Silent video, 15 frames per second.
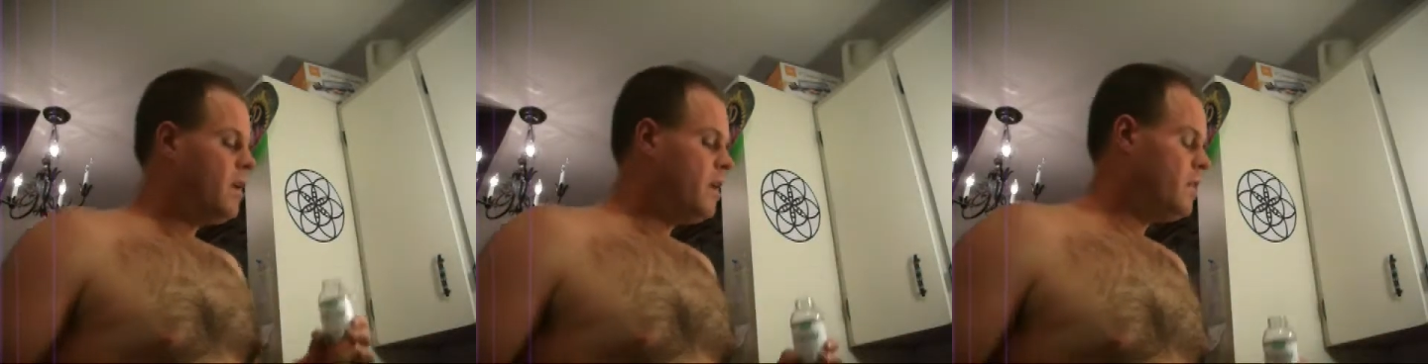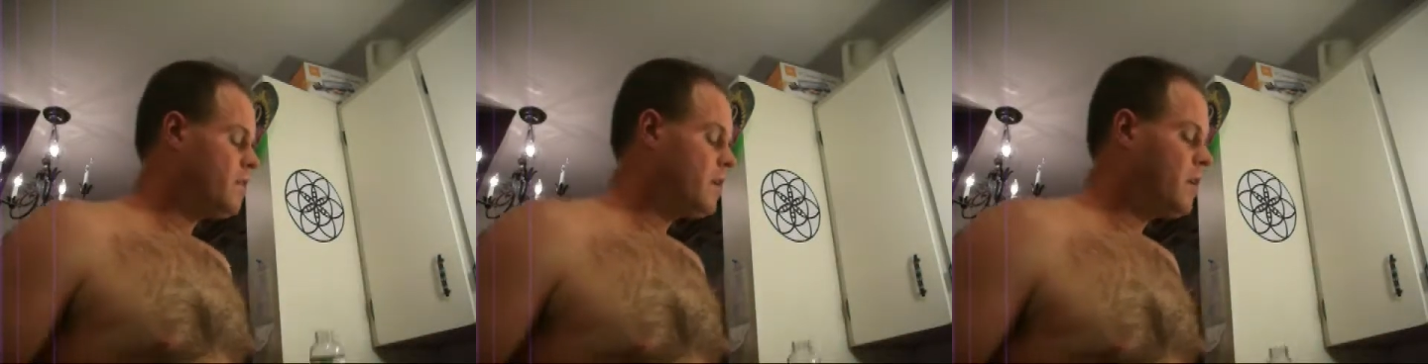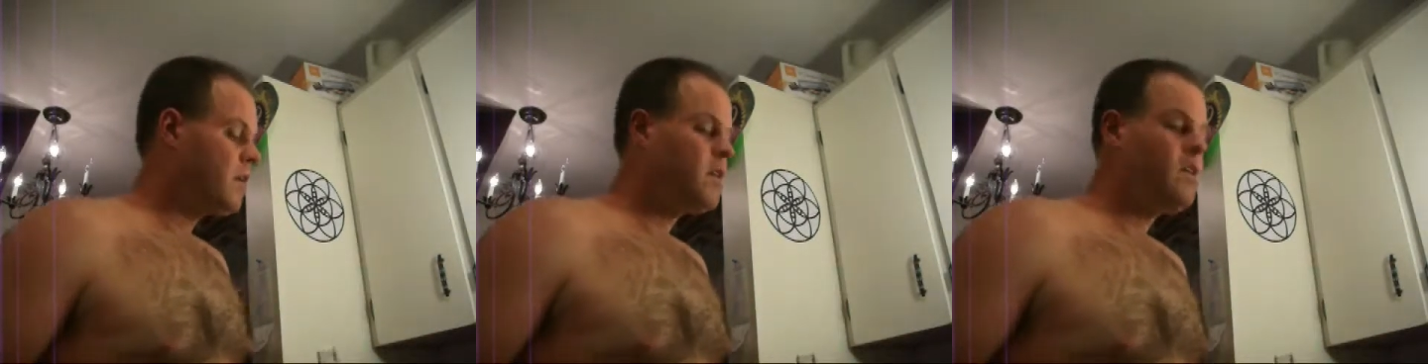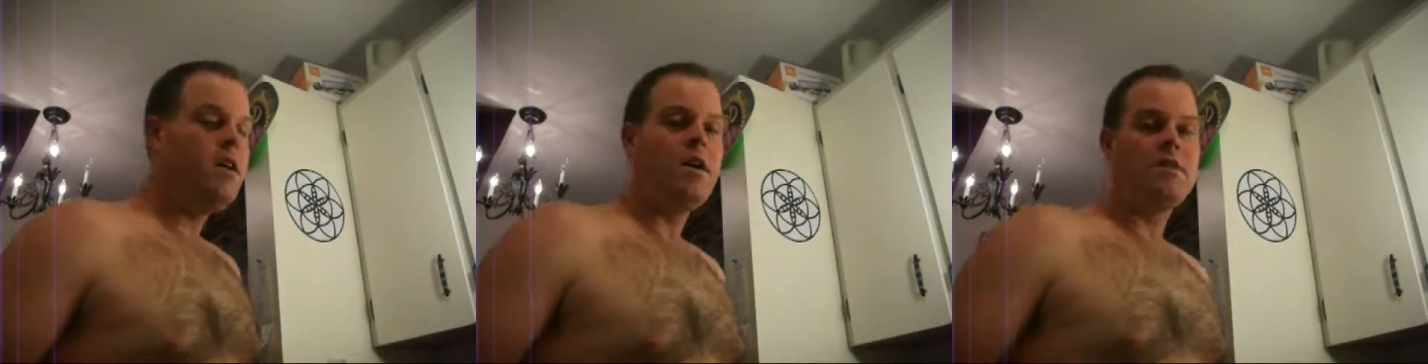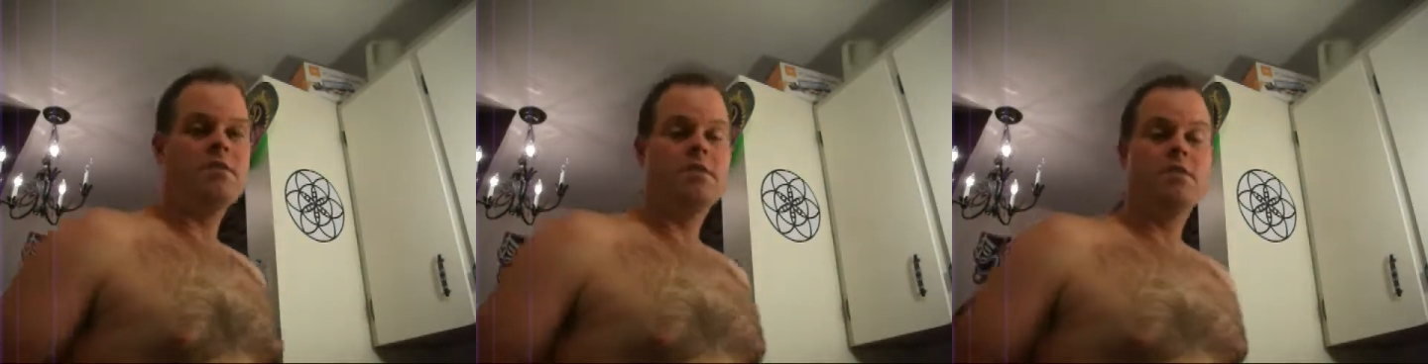is going to
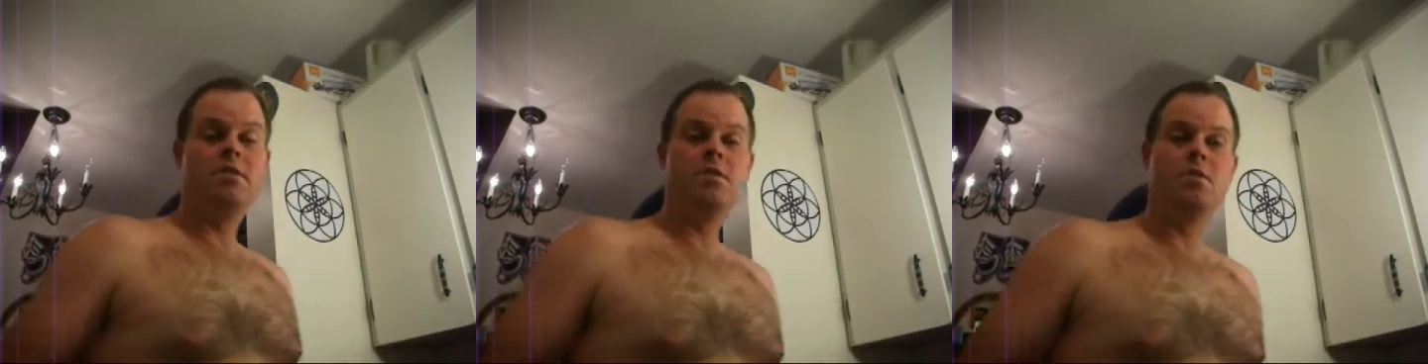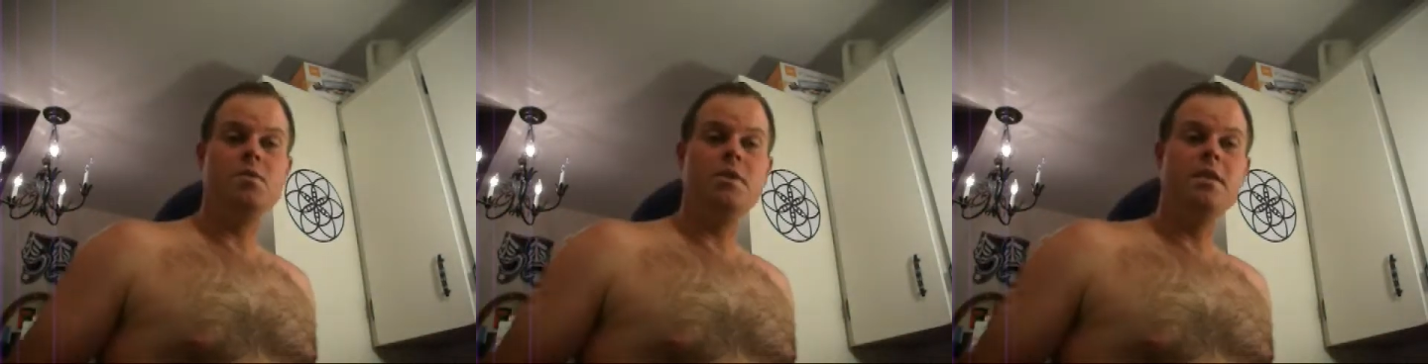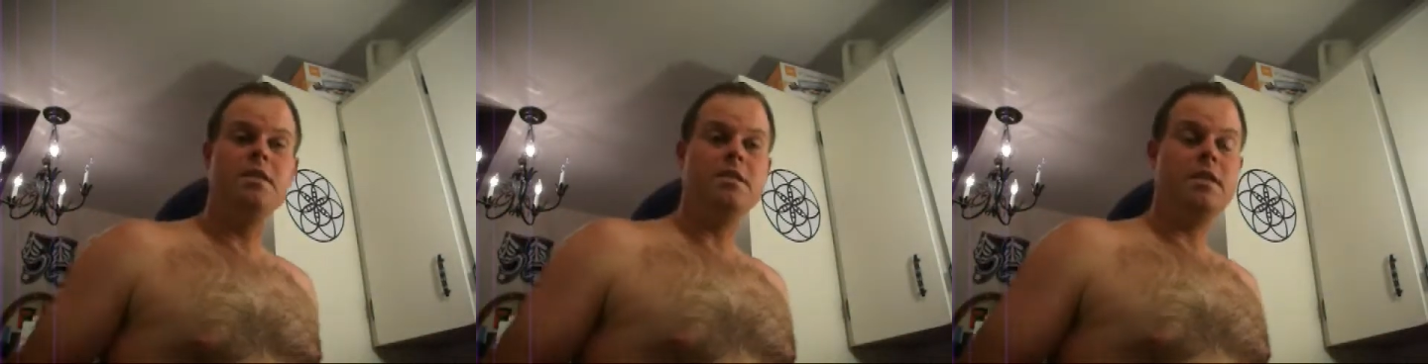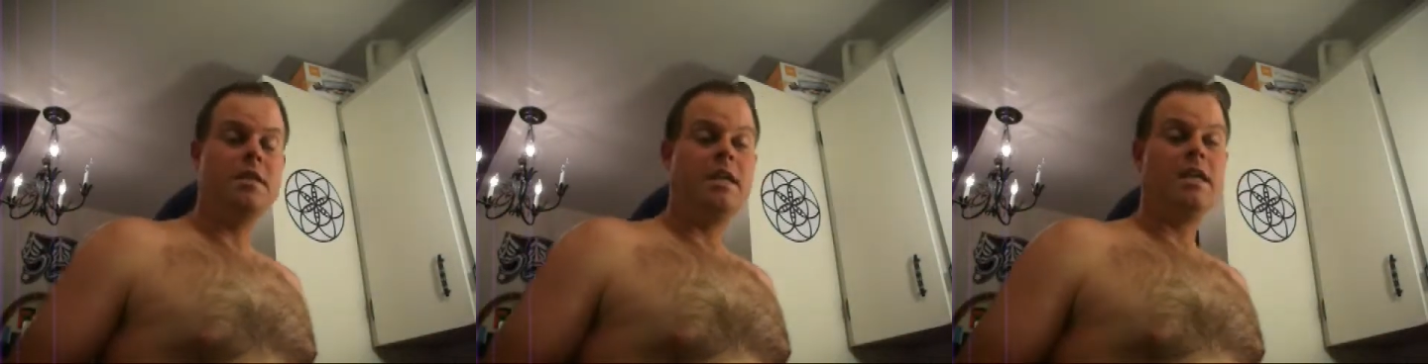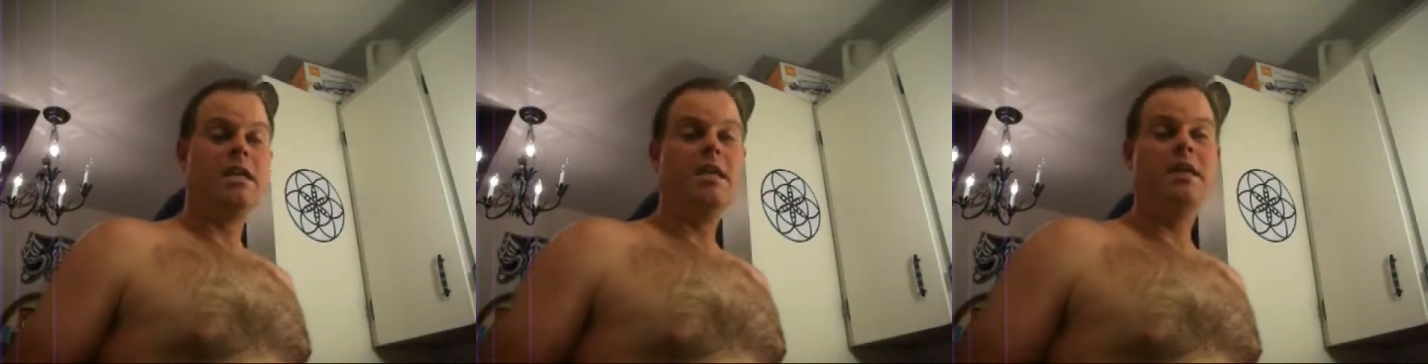cause the
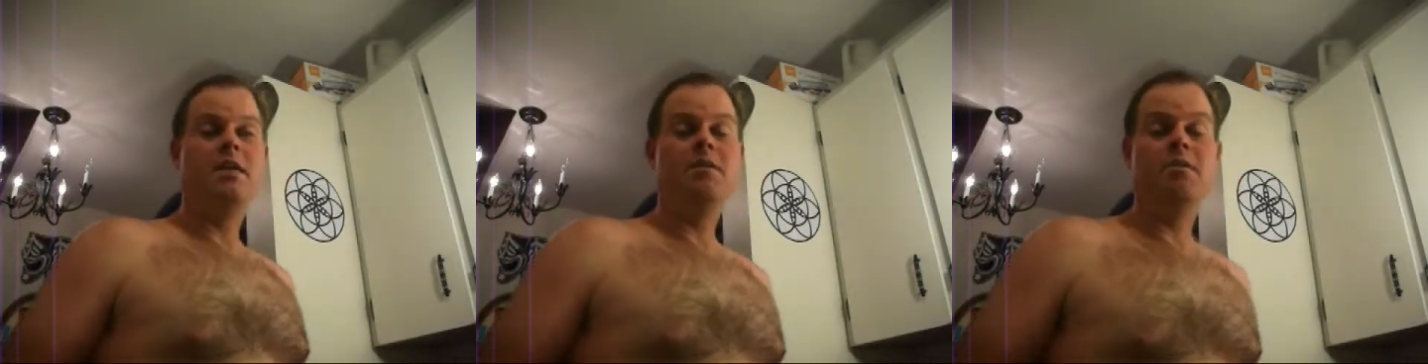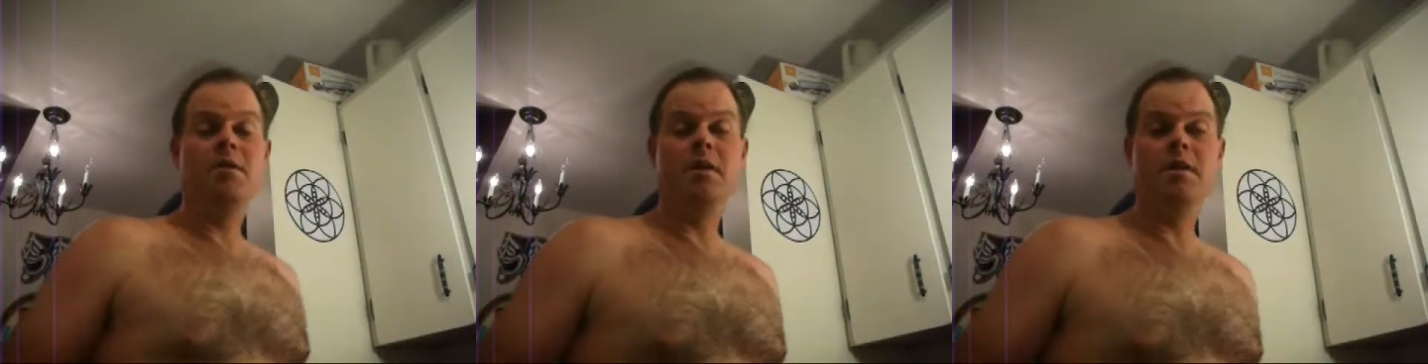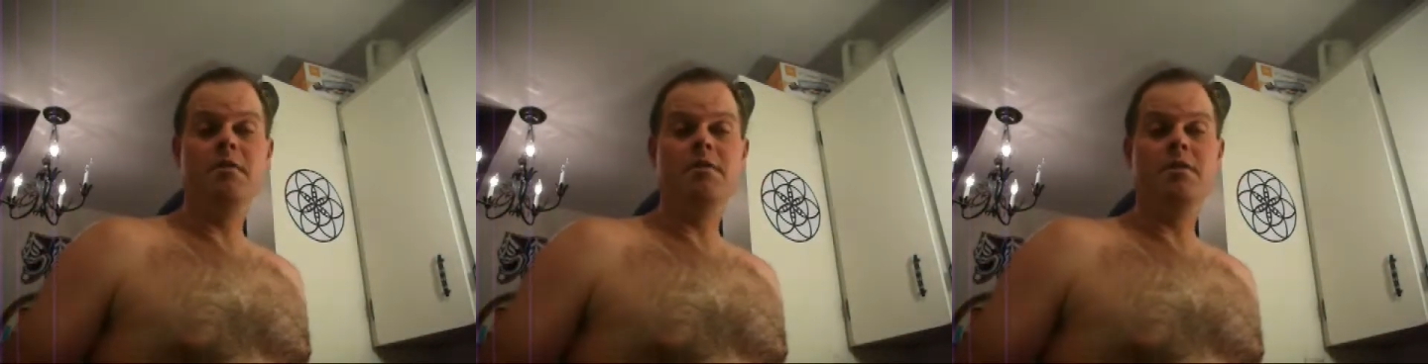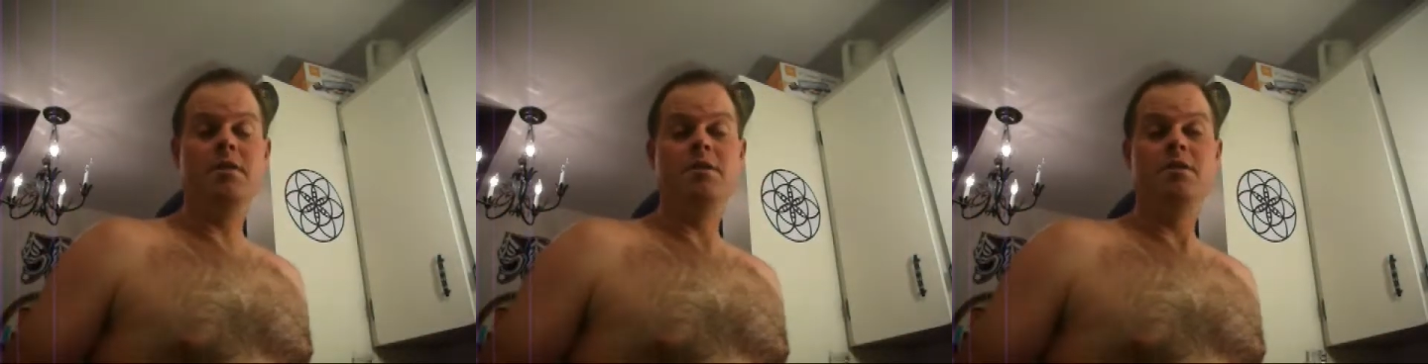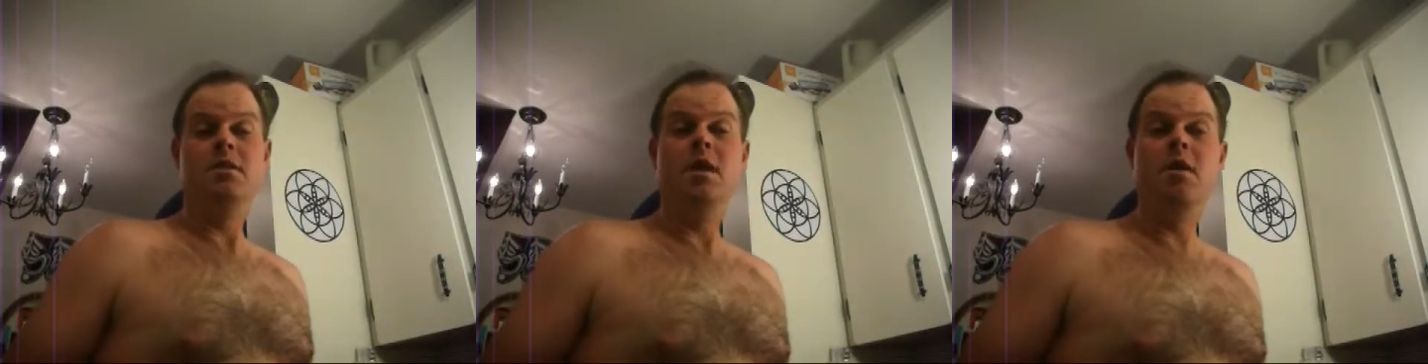squeezing and getting rid of the
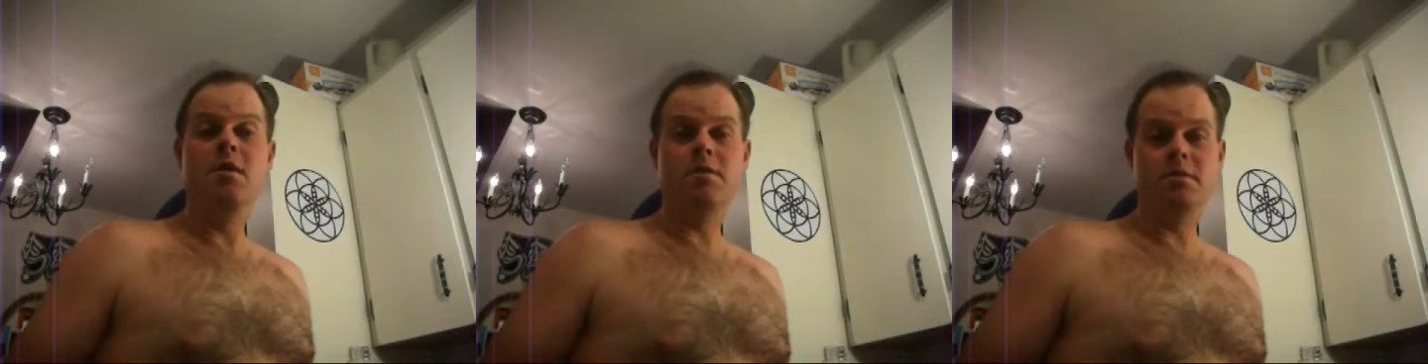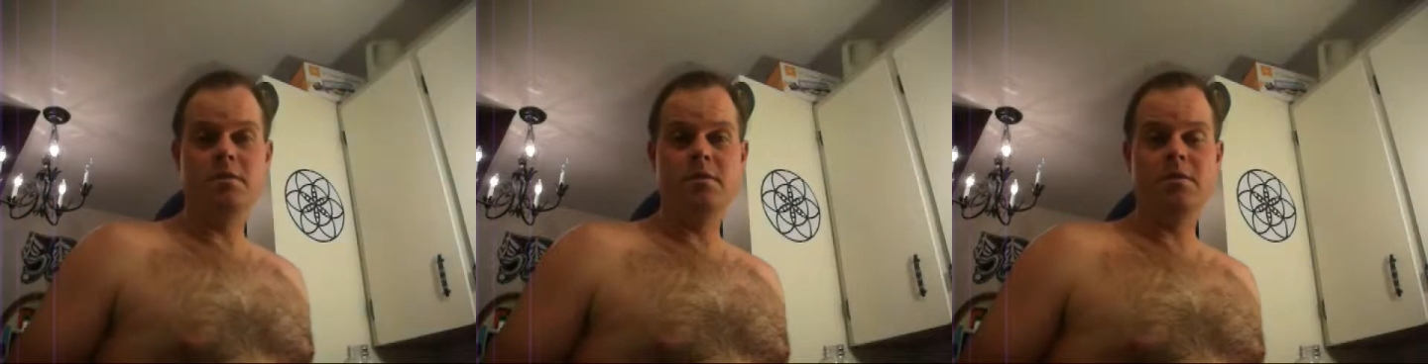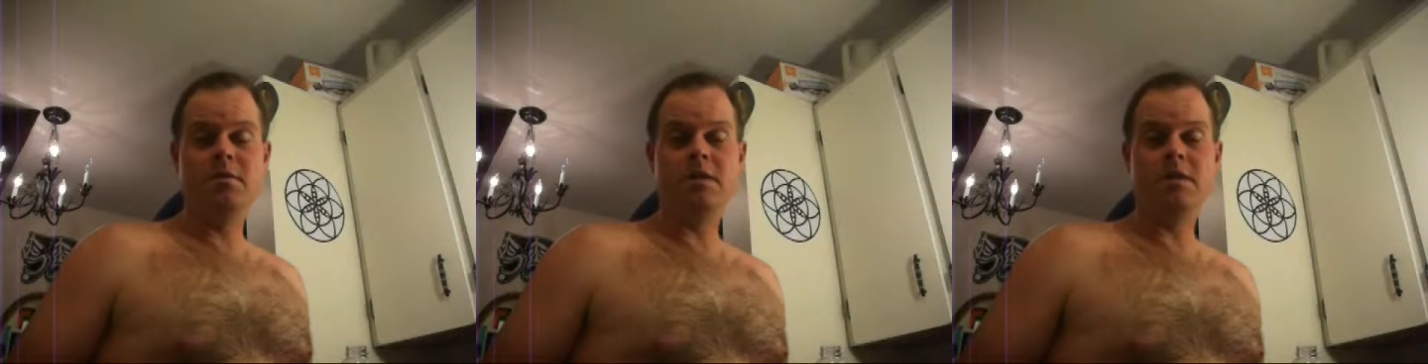stones.